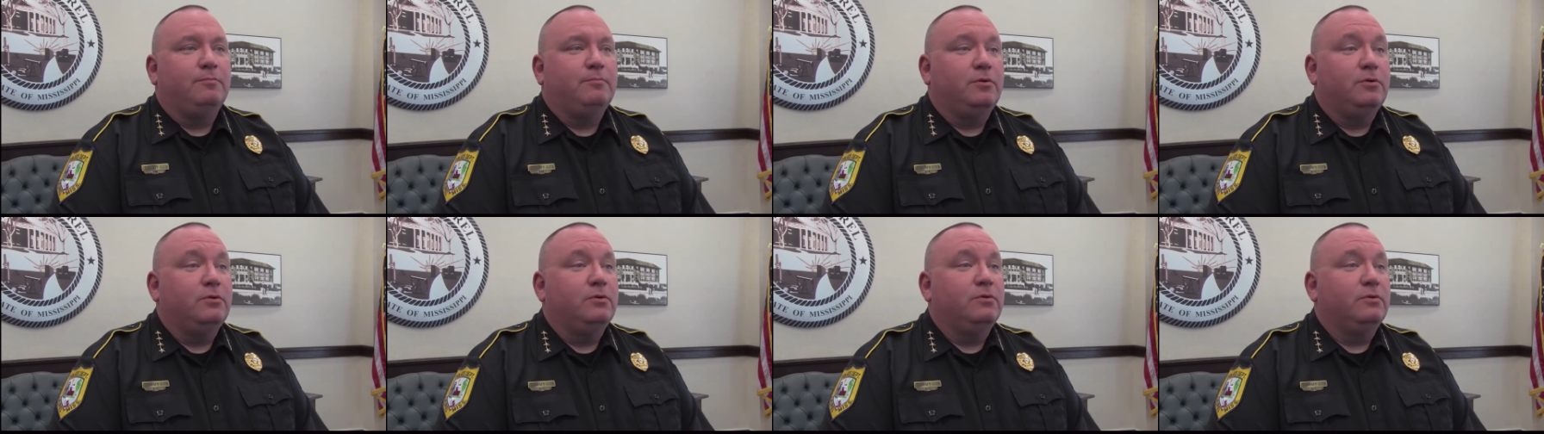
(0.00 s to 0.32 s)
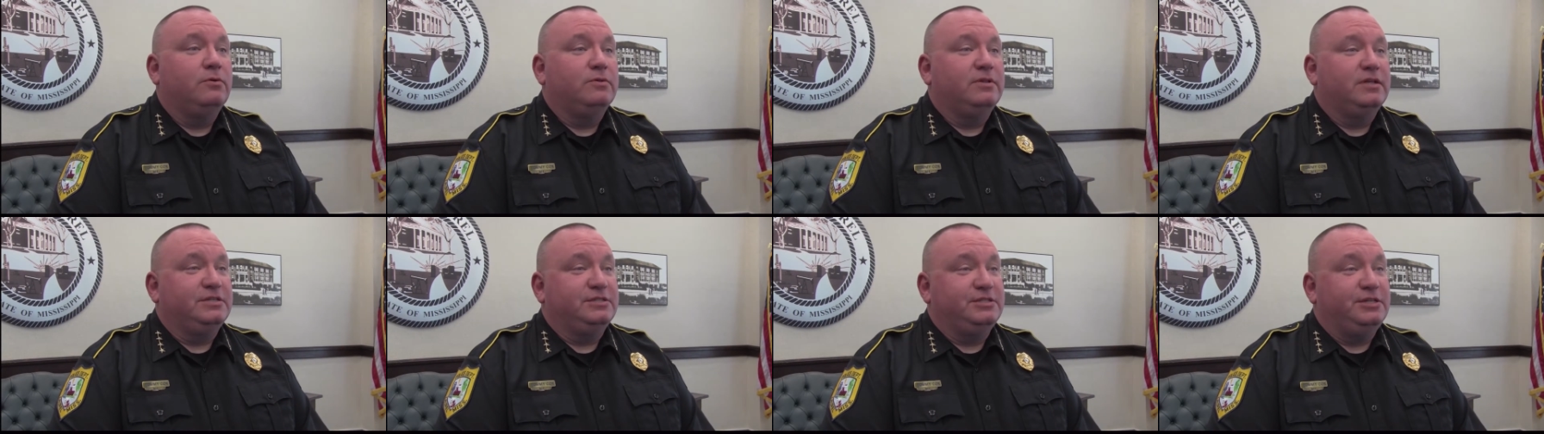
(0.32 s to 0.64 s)

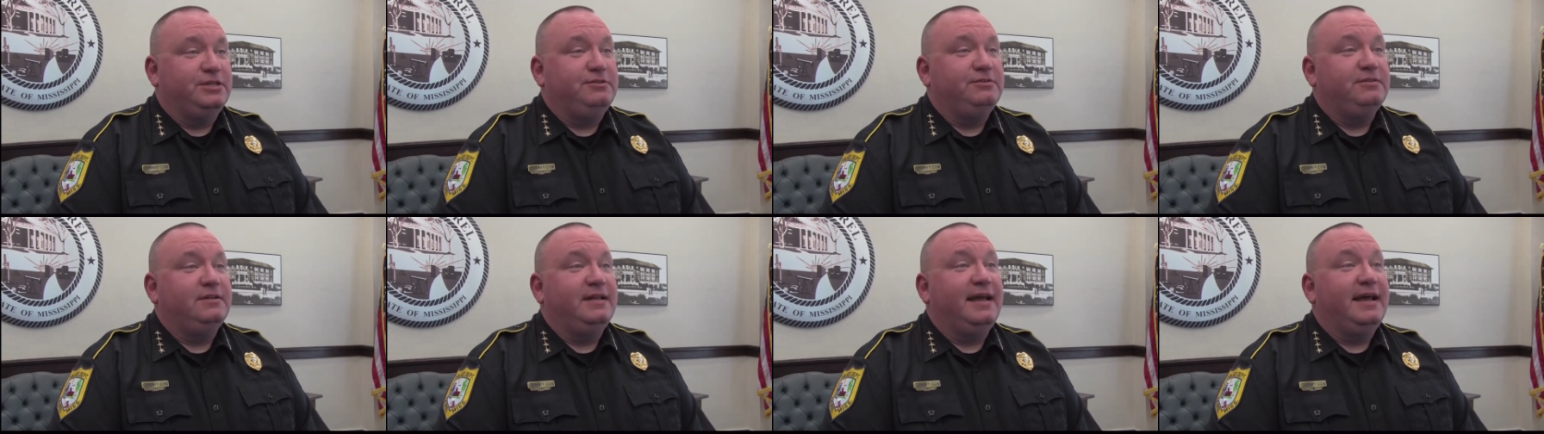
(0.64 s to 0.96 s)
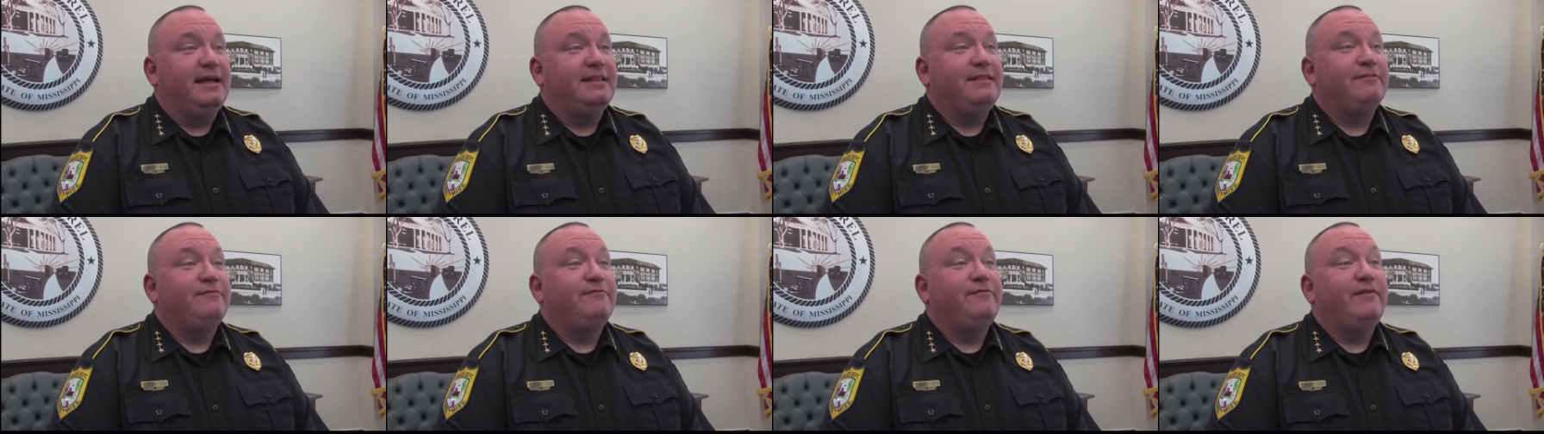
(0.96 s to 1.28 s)
bull that's usually
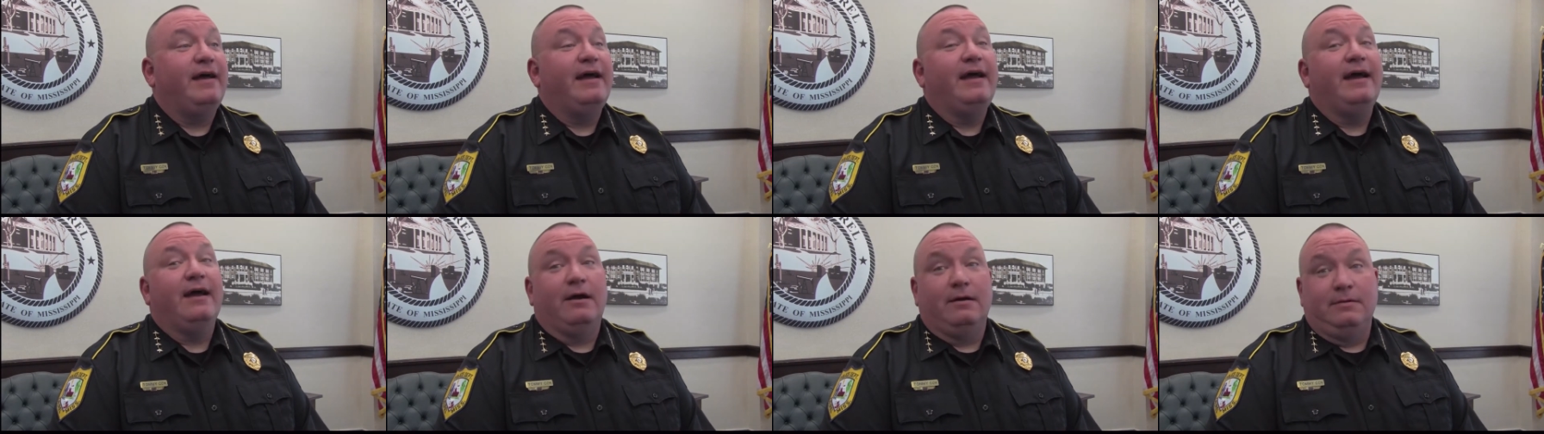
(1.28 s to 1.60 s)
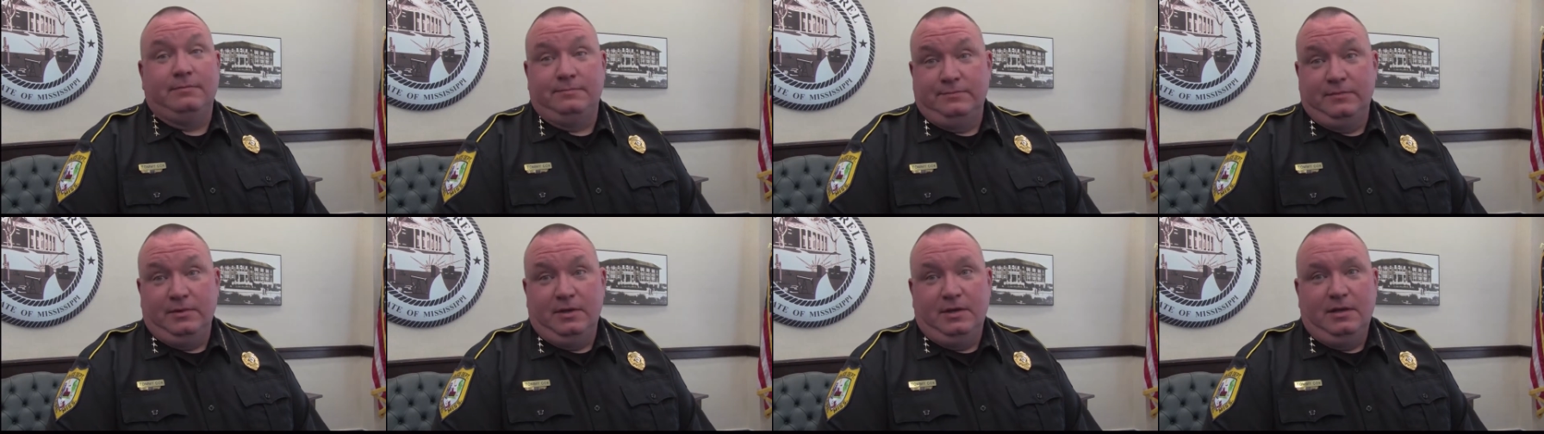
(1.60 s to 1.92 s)
at the
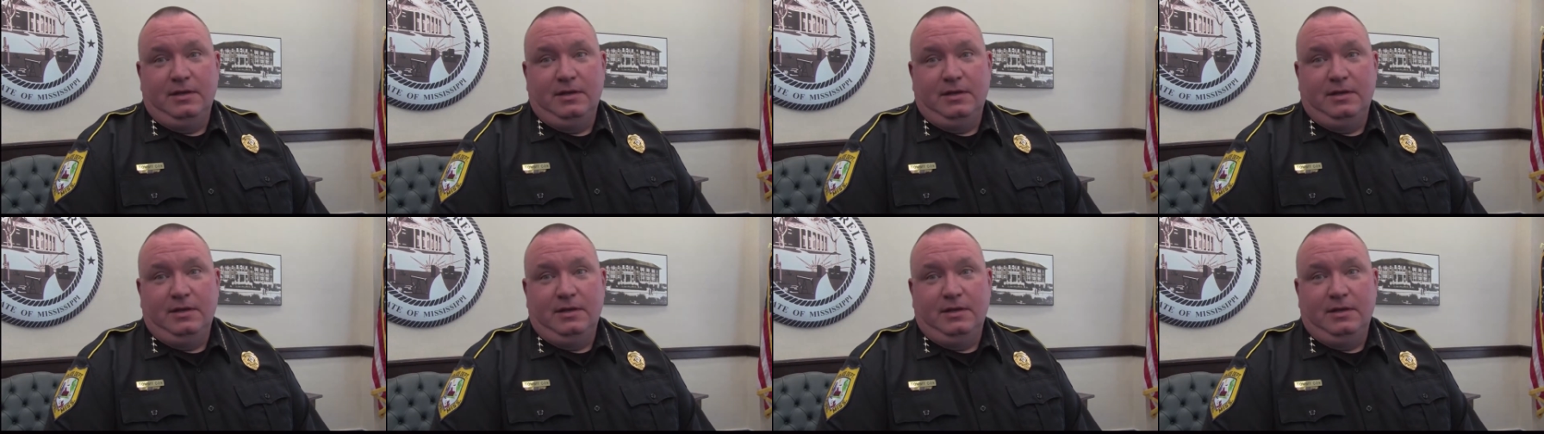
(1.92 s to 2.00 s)
fair.